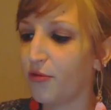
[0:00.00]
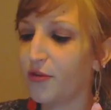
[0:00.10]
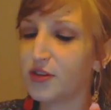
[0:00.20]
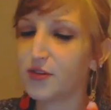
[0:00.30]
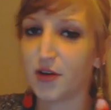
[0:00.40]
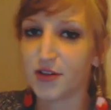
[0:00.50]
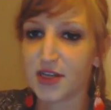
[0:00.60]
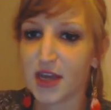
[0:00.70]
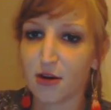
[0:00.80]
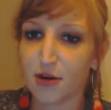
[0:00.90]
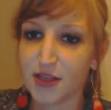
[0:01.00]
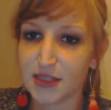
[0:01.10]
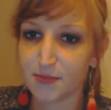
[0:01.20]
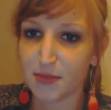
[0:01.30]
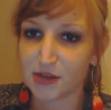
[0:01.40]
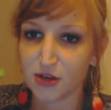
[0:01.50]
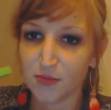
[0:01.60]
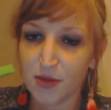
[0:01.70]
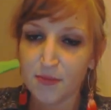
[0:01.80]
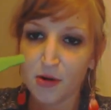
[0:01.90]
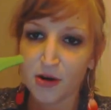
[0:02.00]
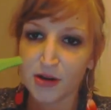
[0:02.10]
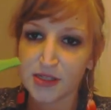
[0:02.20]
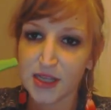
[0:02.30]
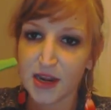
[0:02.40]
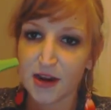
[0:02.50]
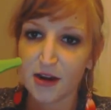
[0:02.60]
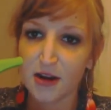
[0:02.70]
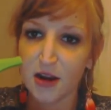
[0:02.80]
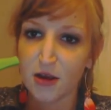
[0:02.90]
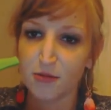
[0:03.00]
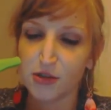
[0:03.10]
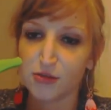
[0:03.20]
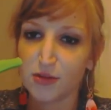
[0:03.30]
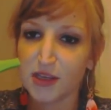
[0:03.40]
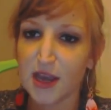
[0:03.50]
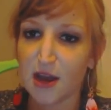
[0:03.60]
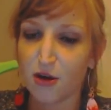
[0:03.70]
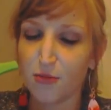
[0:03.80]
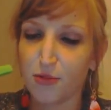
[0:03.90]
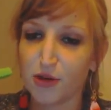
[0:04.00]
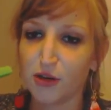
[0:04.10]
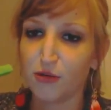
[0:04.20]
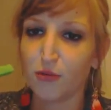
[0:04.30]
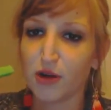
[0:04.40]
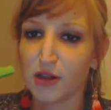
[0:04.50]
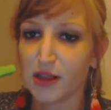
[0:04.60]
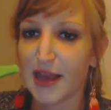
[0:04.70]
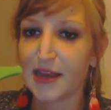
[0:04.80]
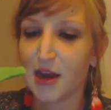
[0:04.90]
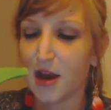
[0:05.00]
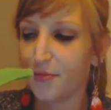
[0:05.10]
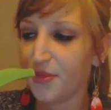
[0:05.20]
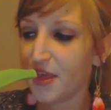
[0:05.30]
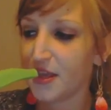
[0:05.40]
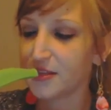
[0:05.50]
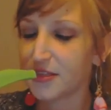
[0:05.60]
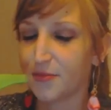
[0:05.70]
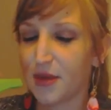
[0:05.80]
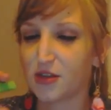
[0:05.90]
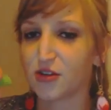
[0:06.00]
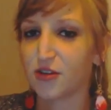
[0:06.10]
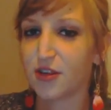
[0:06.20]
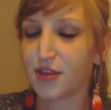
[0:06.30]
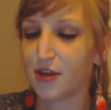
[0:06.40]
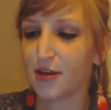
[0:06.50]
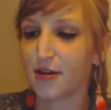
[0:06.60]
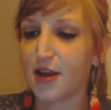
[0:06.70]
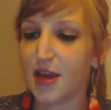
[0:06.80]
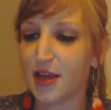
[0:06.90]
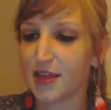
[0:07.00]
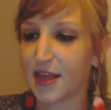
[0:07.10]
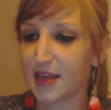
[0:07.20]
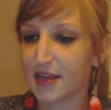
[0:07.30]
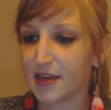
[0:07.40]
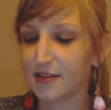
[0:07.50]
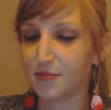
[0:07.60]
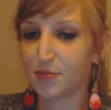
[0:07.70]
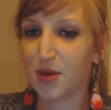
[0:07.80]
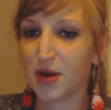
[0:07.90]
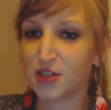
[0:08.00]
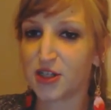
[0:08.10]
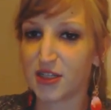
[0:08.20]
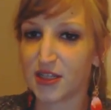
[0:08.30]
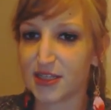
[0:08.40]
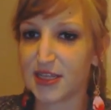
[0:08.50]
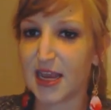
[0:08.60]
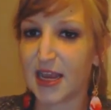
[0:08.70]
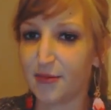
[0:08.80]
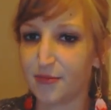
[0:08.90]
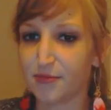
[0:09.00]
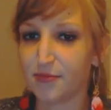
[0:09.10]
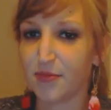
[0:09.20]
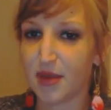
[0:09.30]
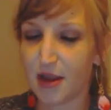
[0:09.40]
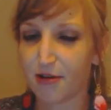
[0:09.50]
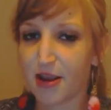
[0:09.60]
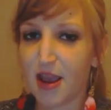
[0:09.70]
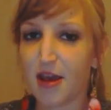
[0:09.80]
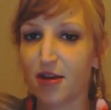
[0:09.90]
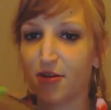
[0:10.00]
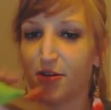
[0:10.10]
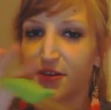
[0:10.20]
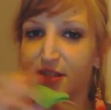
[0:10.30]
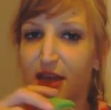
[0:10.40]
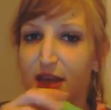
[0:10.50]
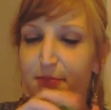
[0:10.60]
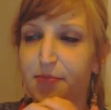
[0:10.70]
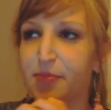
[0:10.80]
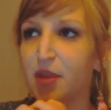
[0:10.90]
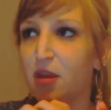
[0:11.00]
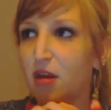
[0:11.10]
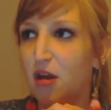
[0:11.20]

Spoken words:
Well, first of all, it's got all these measurement marks there, which really help when you want to line up things and make sure that they're like punched in the same area or the same